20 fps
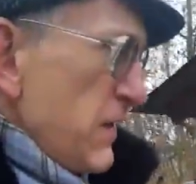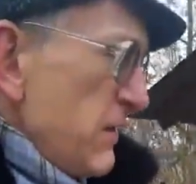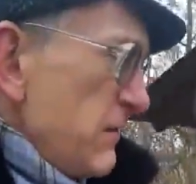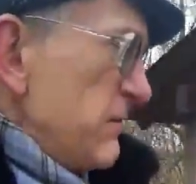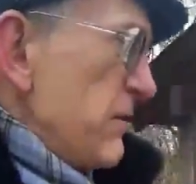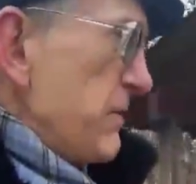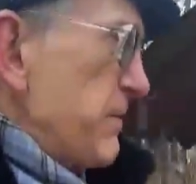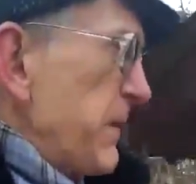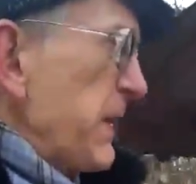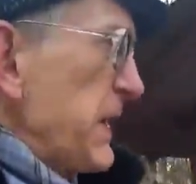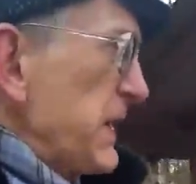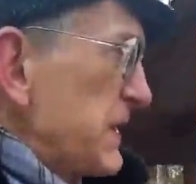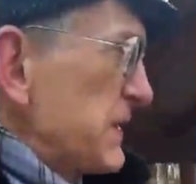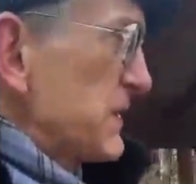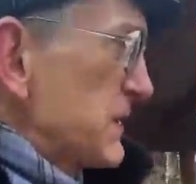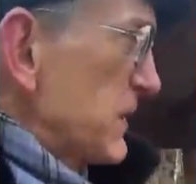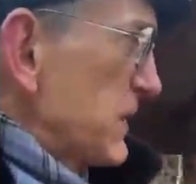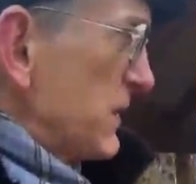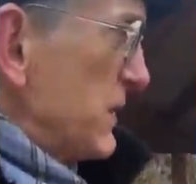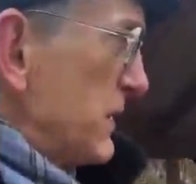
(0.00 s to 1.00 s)
We
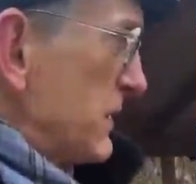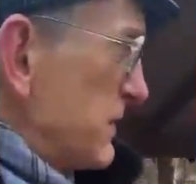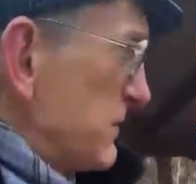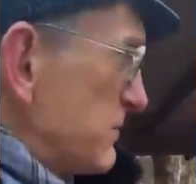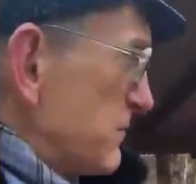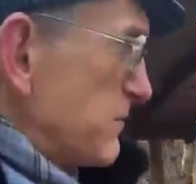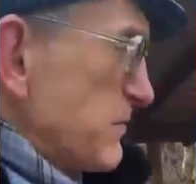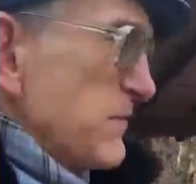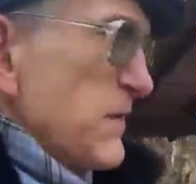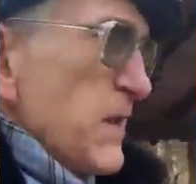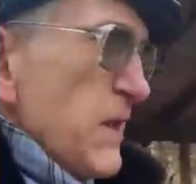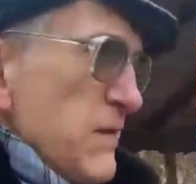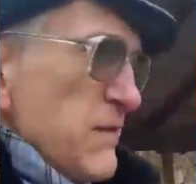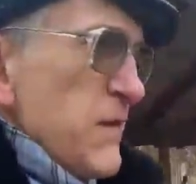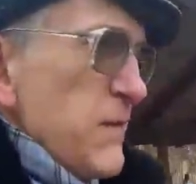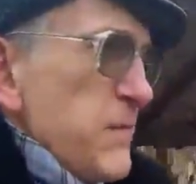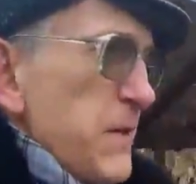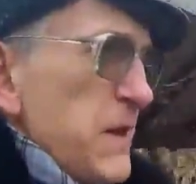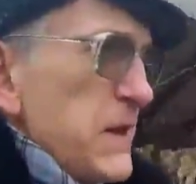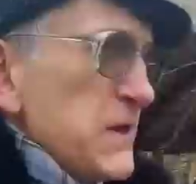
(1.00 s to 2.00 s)

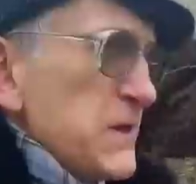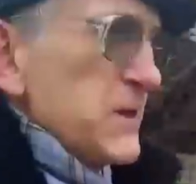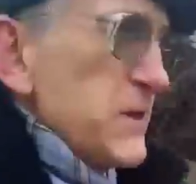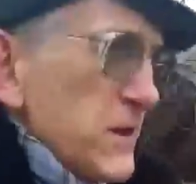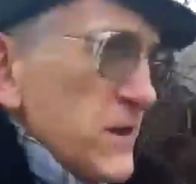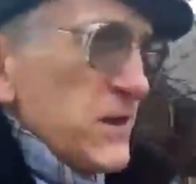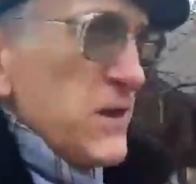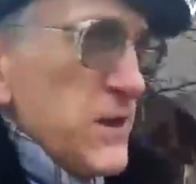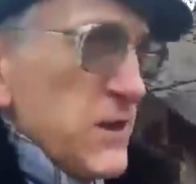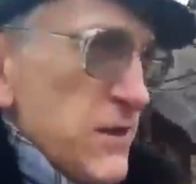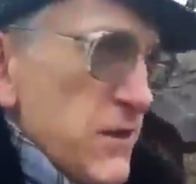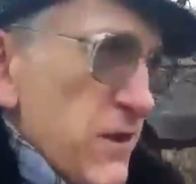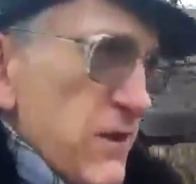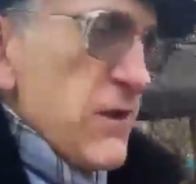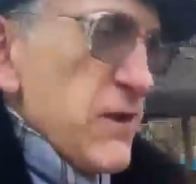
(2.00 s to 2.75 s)
painted in